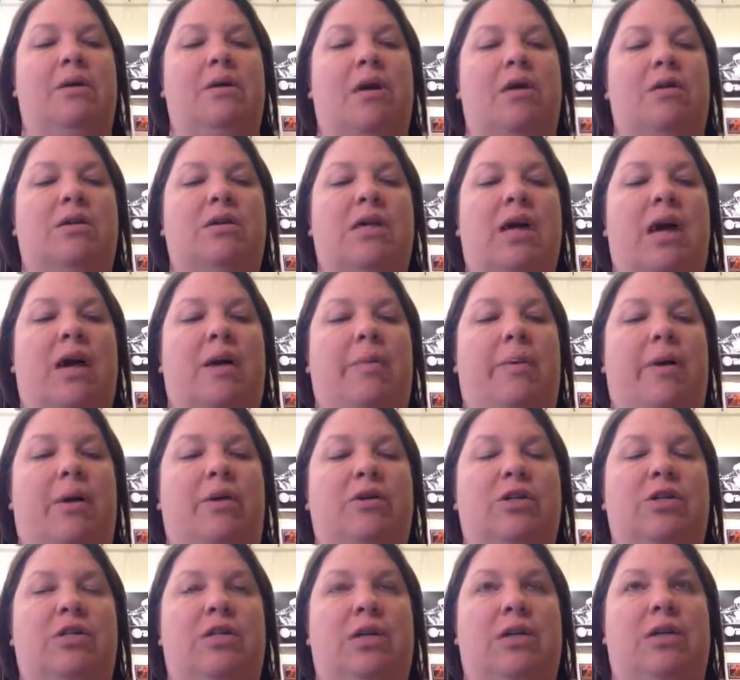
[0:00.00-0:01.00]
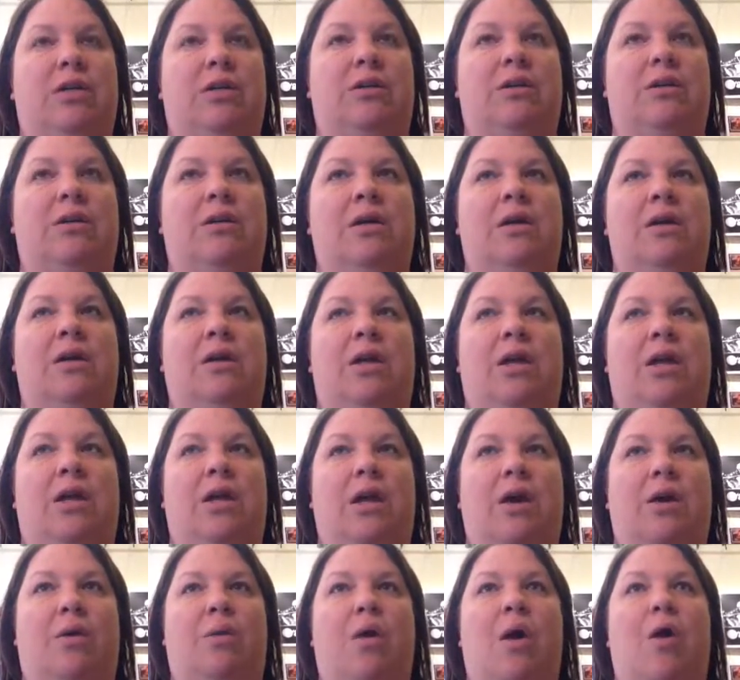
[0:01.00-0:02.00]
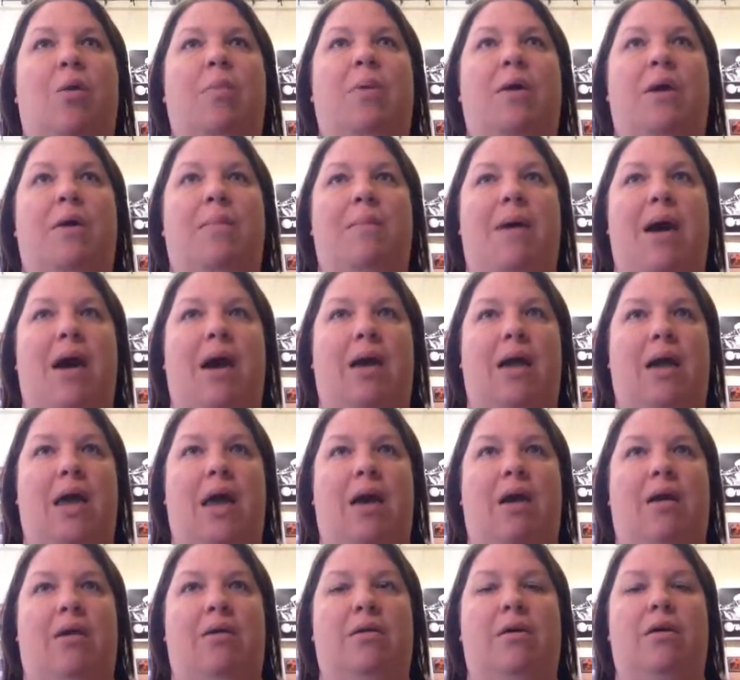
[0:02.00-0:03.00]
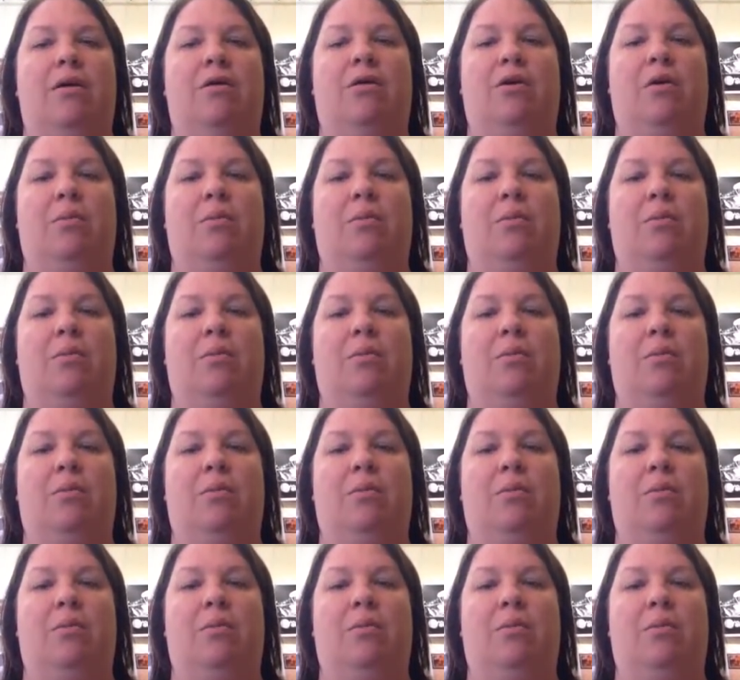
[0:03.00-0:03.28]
our tech person, open up my account on